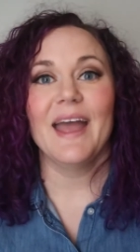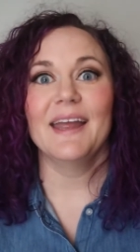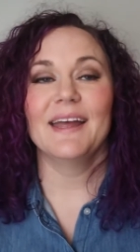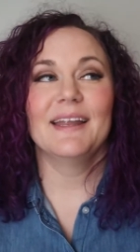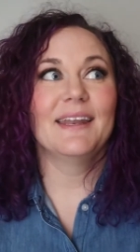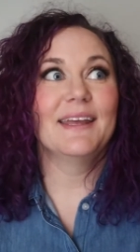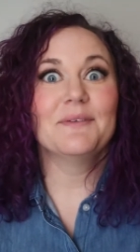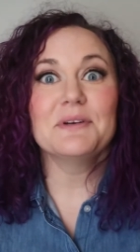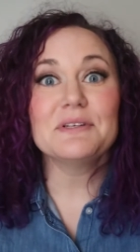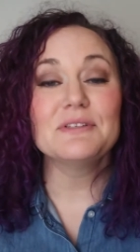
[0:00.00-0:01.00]
and
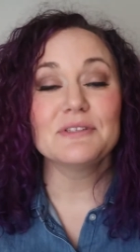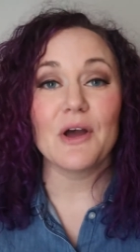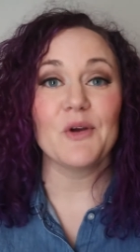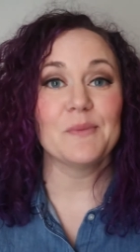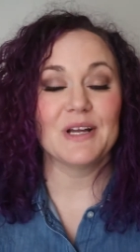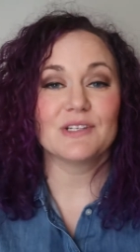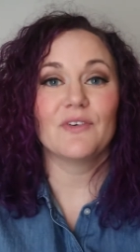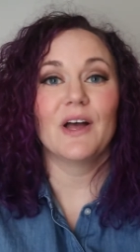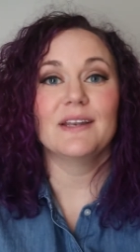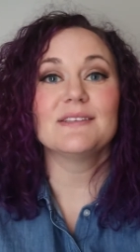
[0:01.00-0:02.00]
it was so much
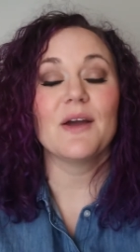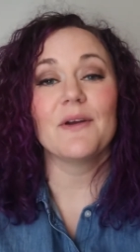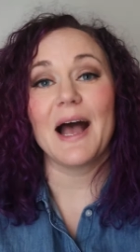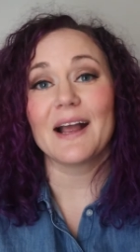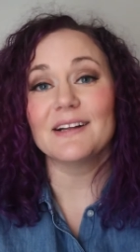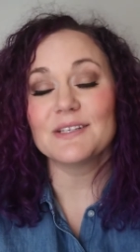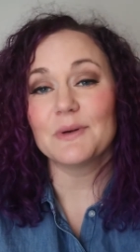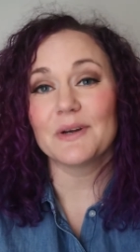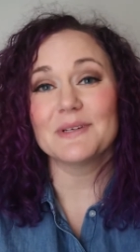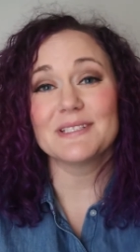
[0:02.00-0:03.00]
fun. So I got to
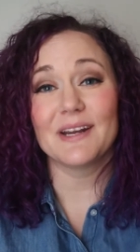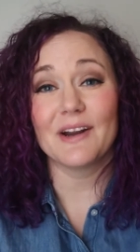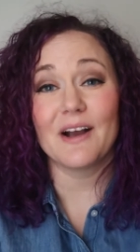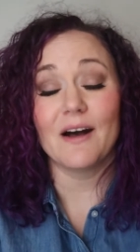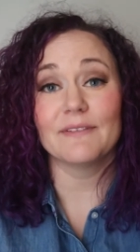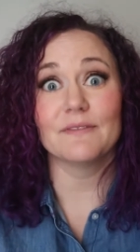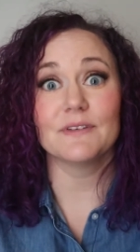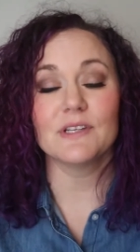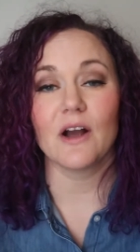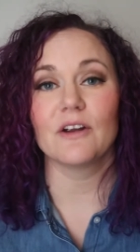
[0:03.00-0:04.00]
work with Sarah Coffee
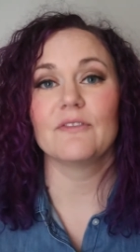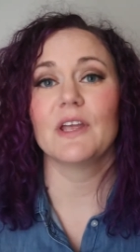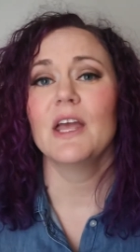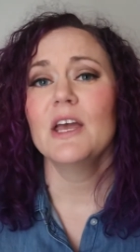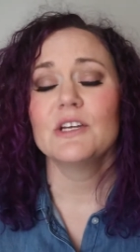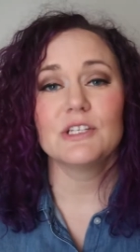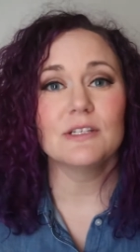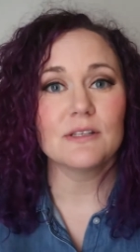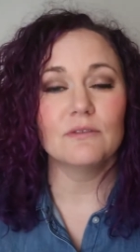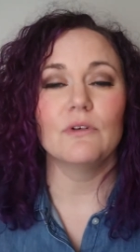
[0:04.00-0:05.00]
Photography.
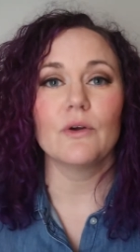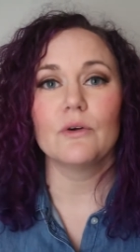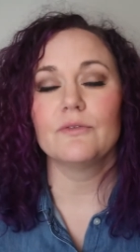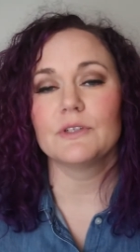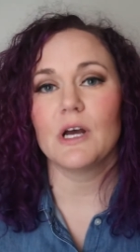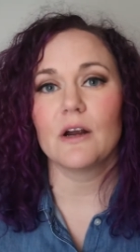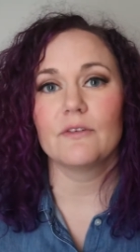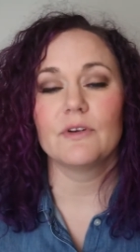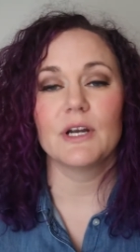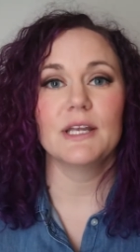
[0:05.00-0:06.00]
She's a local
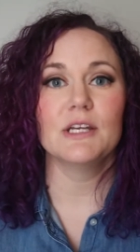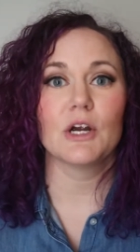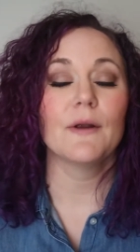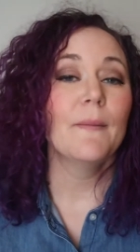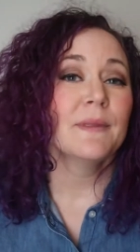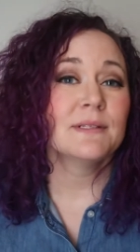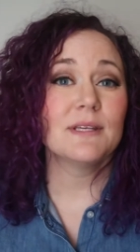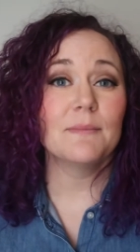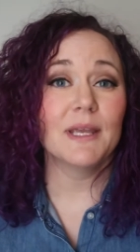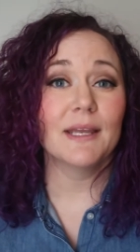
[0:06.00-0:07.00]
photographer here
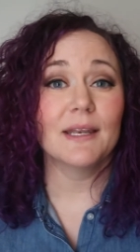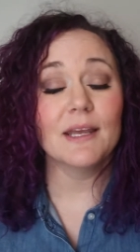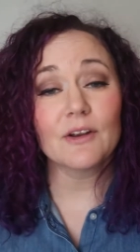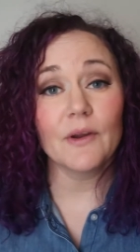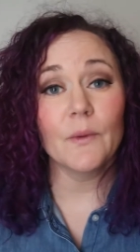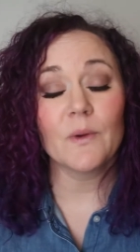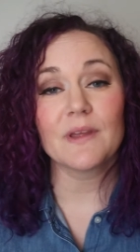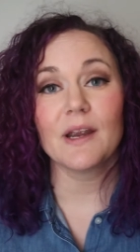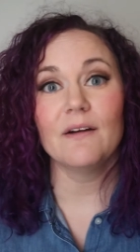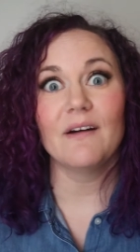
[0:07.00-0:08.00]
to me in Hickory,
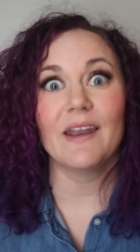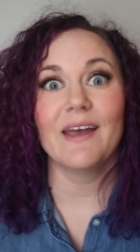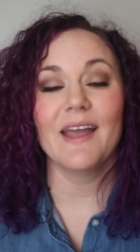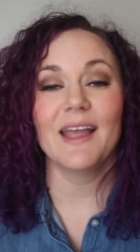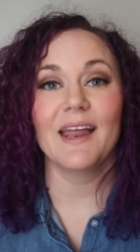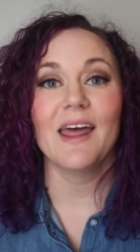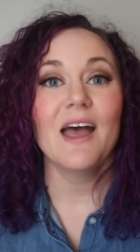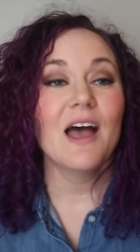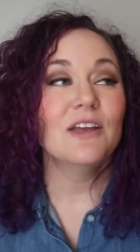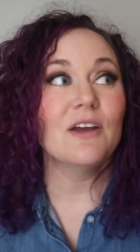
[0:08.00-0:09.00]
North Carolina, and
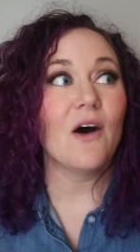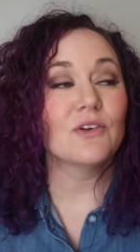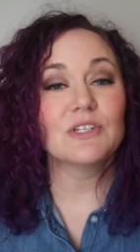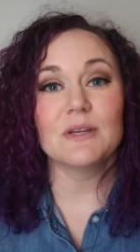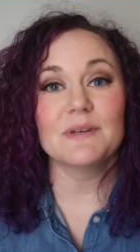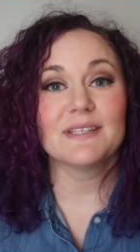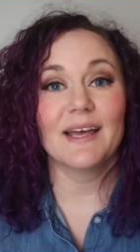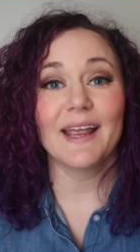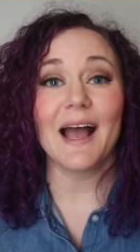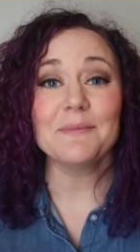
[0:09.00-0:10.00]
y'all, she was
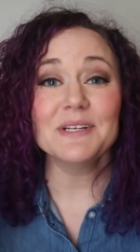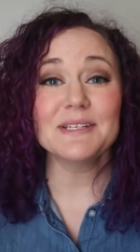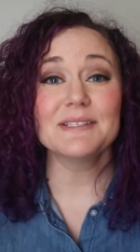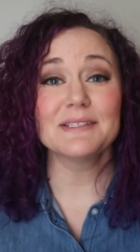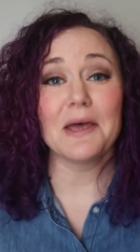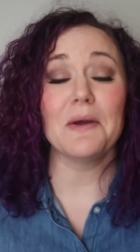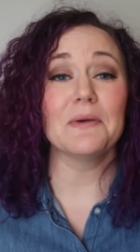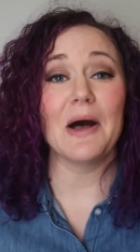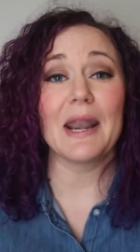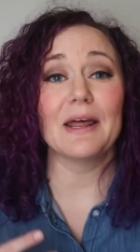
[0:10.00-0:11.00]
like, I'm just
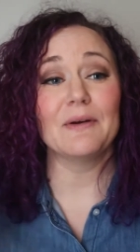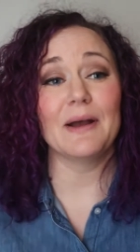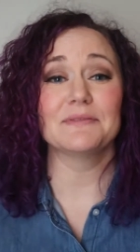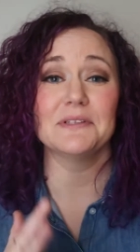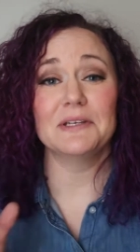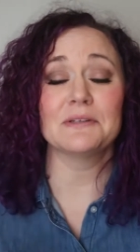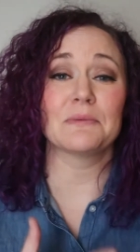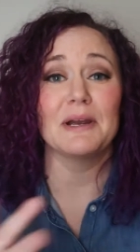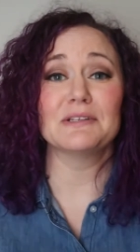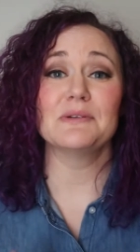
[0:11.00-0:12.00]
so glad I don't have to like
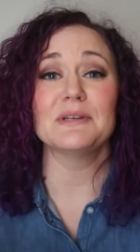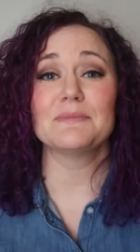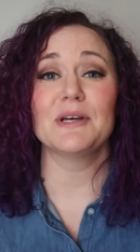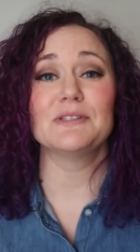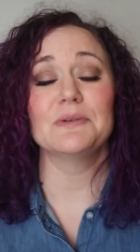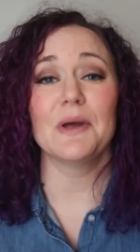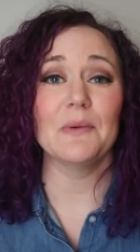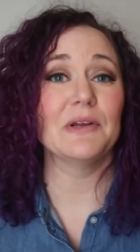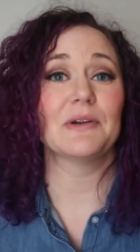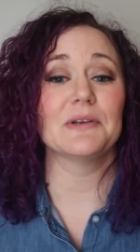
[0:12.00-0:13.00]
direct you as much. You
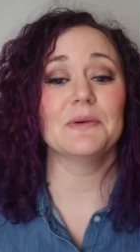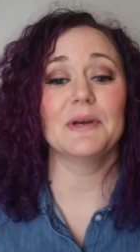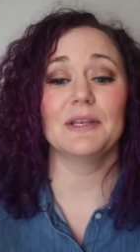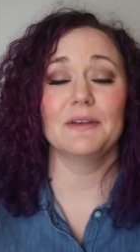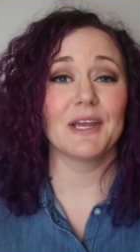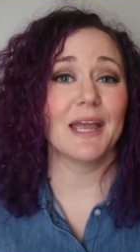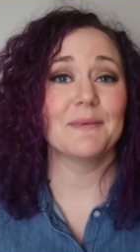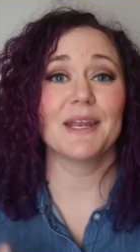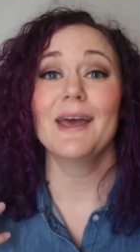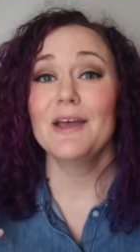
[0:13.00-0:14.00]
know what you're doing. You
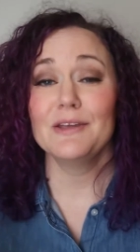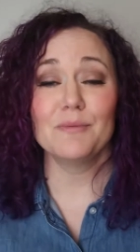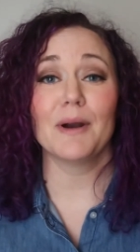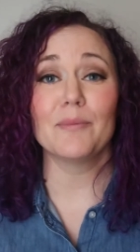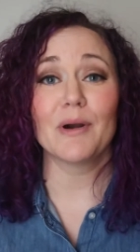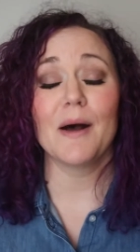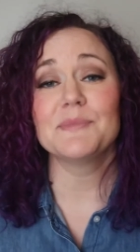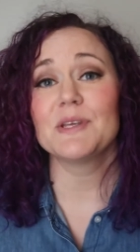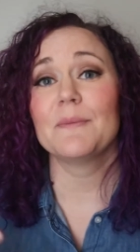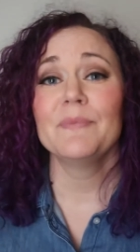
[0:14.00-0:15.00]
came in, you brought
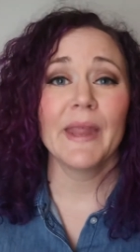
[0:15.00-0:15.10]
props. So